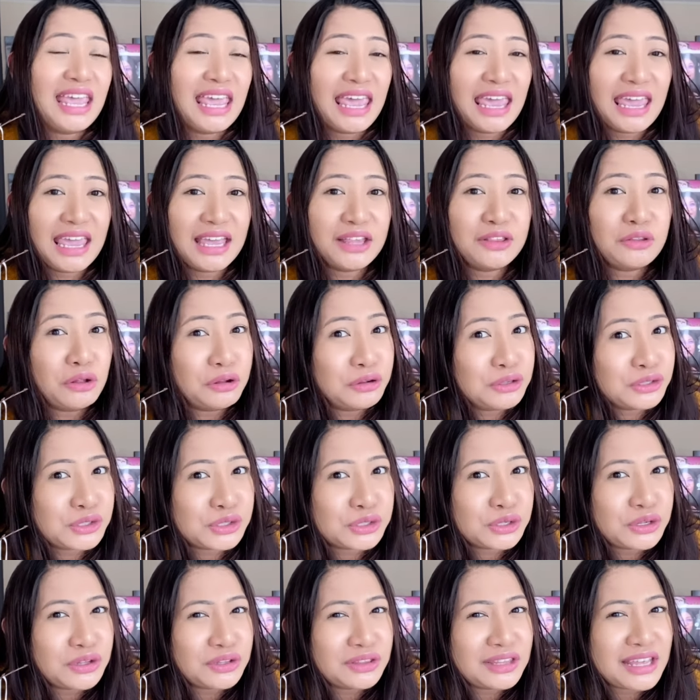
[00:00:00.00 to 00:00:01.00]
And
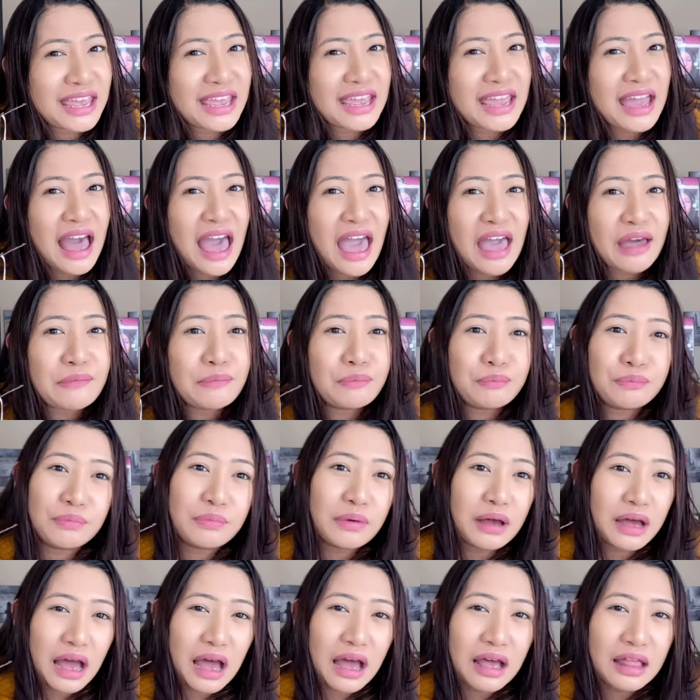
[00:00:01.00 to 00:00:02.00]
also they have
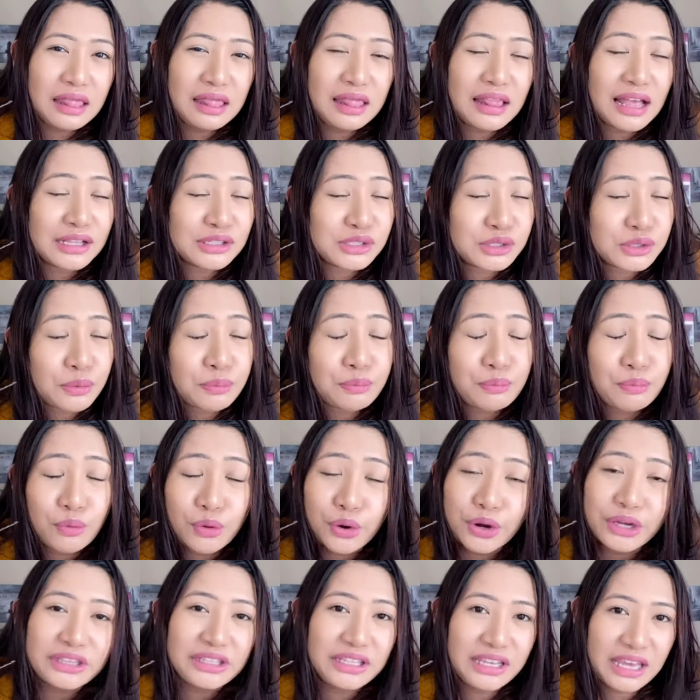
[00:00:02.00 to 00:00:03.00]
lots of
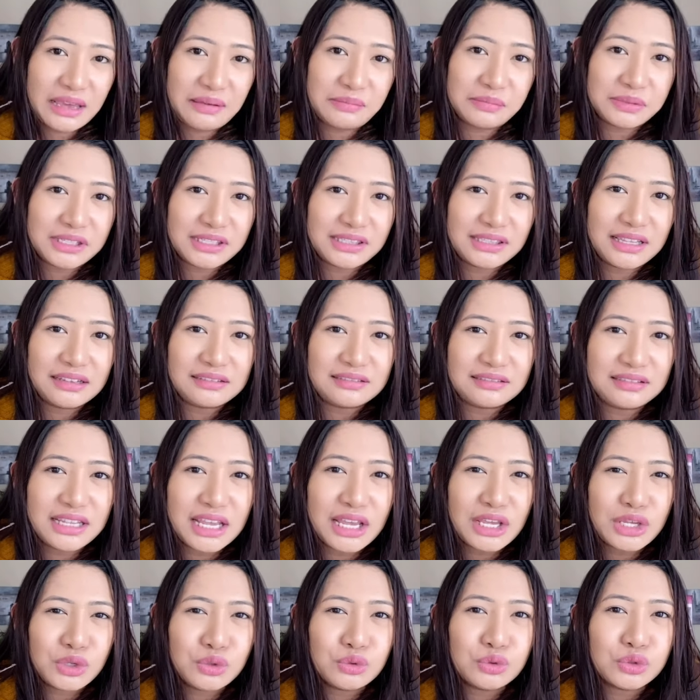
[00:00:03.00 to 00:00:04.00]
board games that they
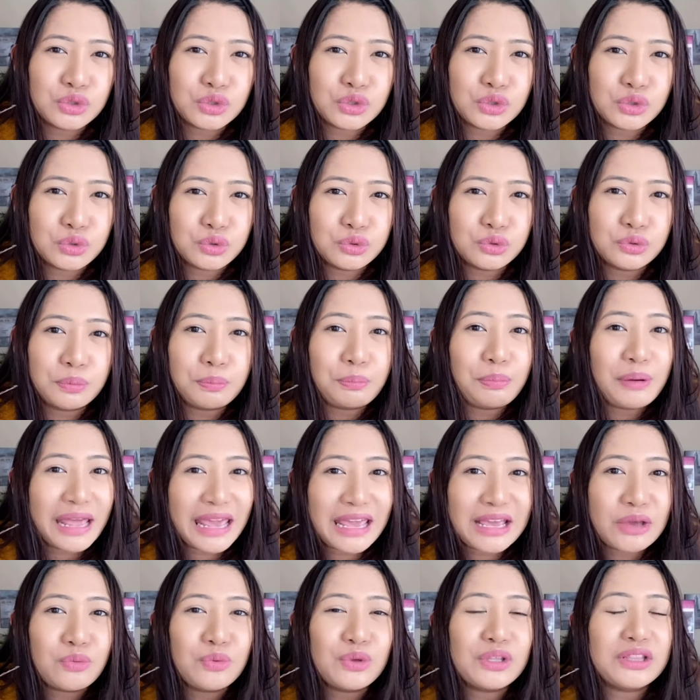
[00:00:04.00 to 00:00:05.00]
used to
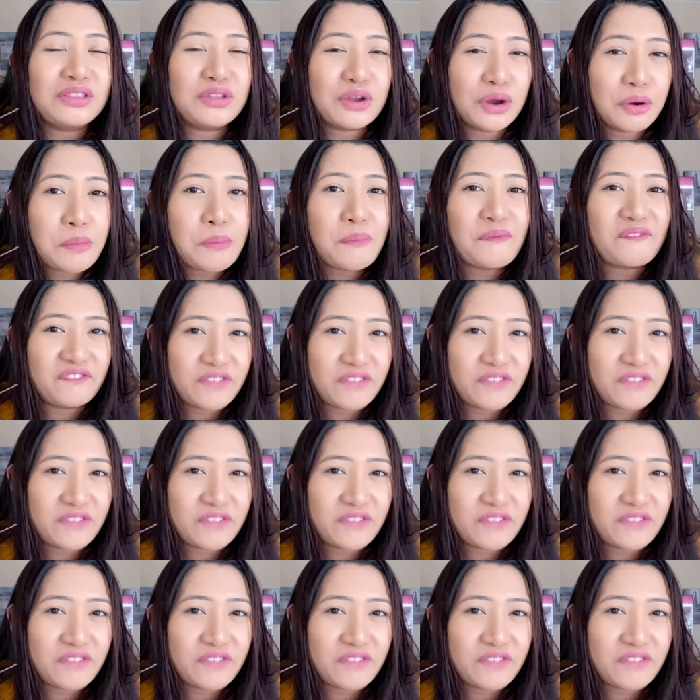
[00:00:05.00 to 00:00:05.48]
play with their